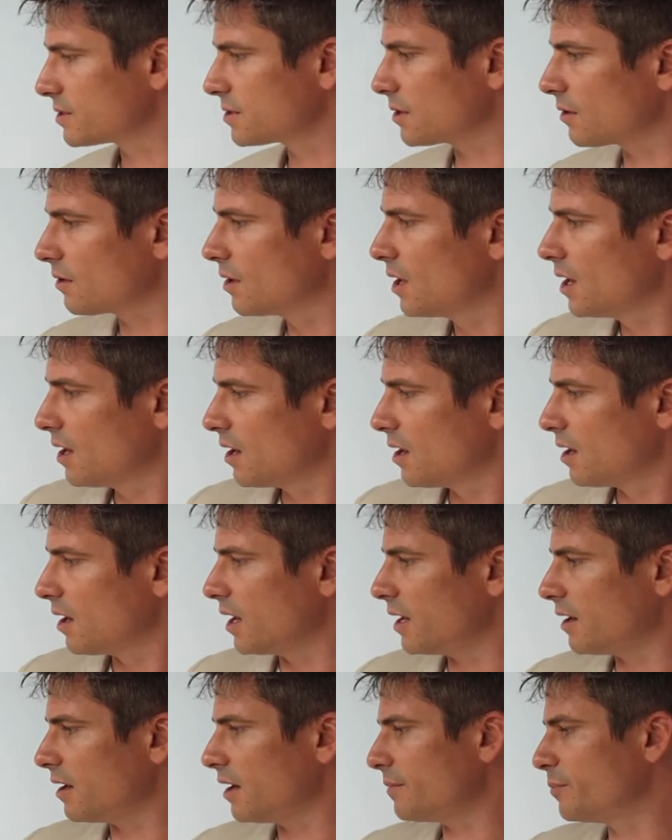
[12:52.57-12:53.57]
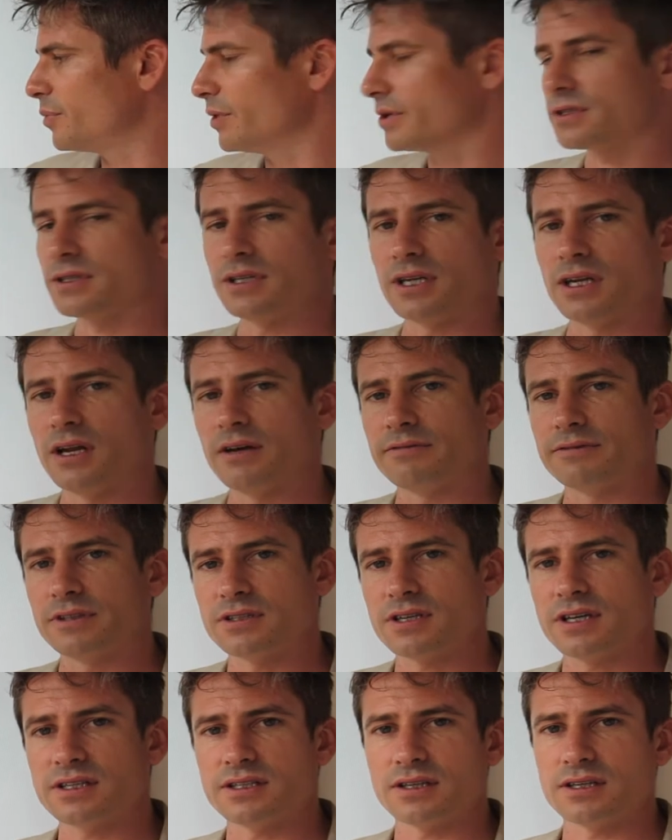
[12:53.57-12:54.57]
So I personally love
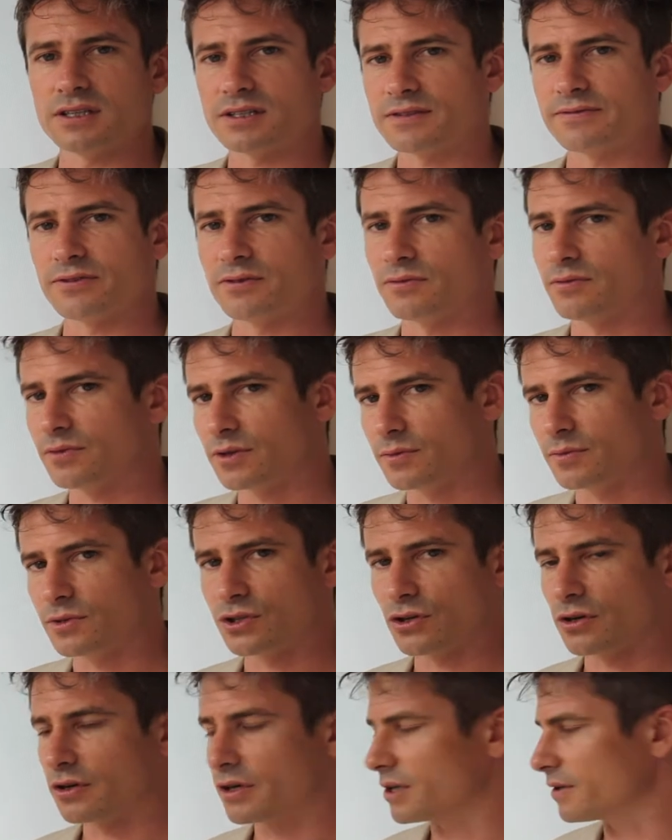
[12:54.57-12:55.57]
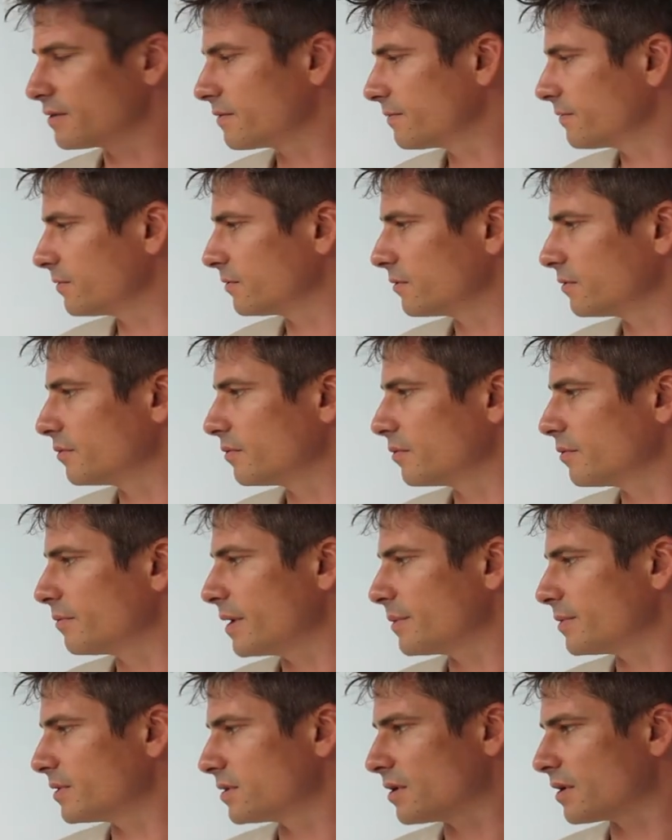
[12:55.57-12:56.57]
this. I did this for the majority for
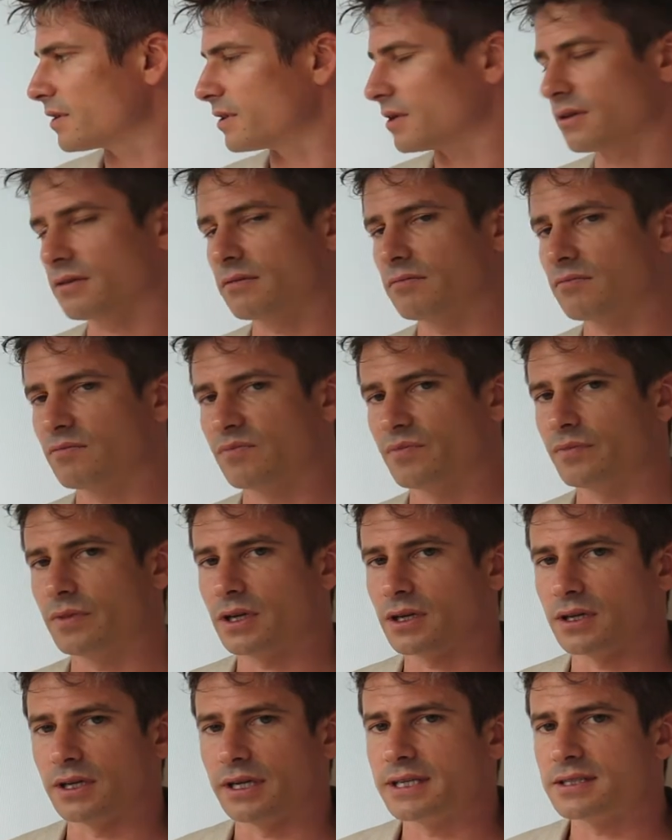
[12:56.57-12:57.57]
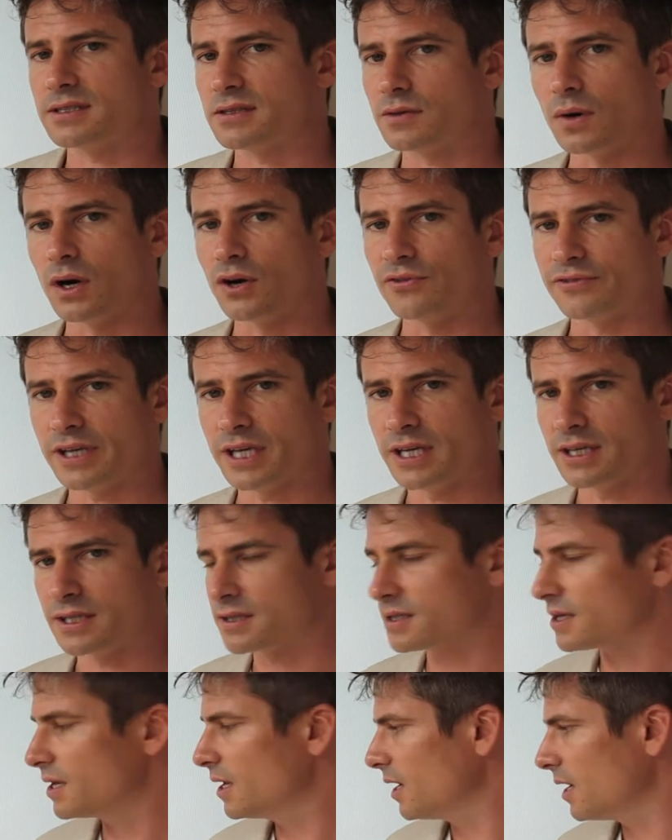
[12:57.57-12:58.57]
maybe, I think, at least 12
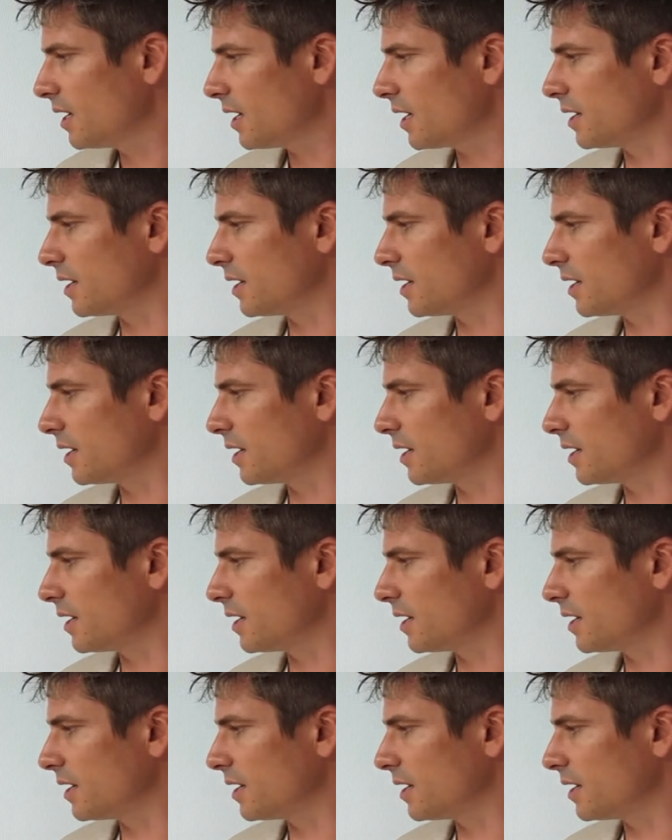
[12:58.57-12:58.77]
years.